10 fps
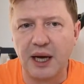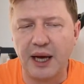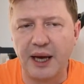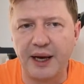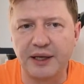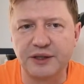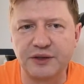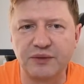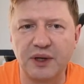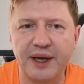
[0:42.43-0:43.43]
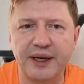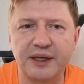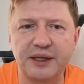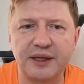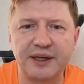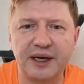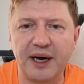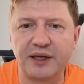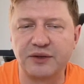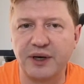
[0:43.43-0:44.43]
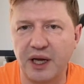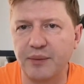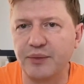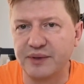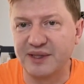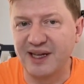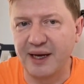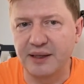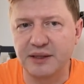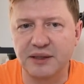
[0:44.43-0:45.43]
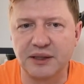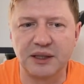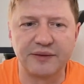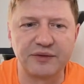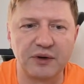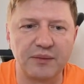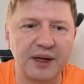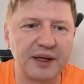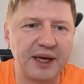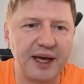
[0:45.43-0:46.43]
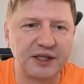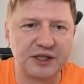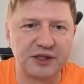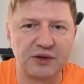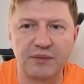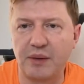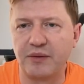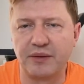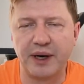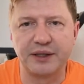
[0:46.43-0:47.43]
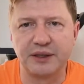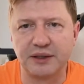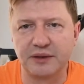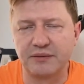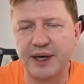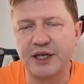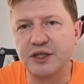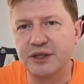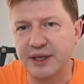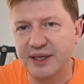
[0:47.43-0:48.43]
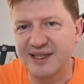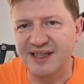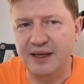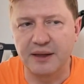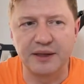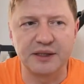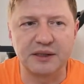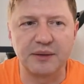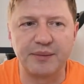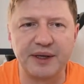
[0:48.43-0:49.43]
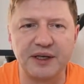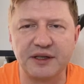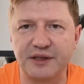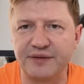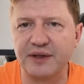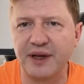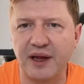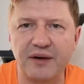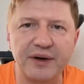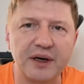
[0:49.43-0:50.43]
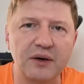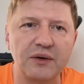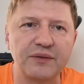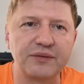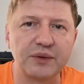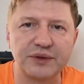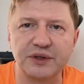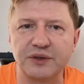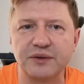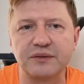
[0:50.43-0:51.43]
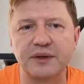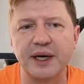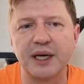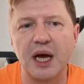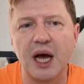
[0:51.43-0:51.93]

and you would like the AI to help you with that. Uh, from other cases, you are maybe writing integration tests and this is completely different area of what you're doing, right?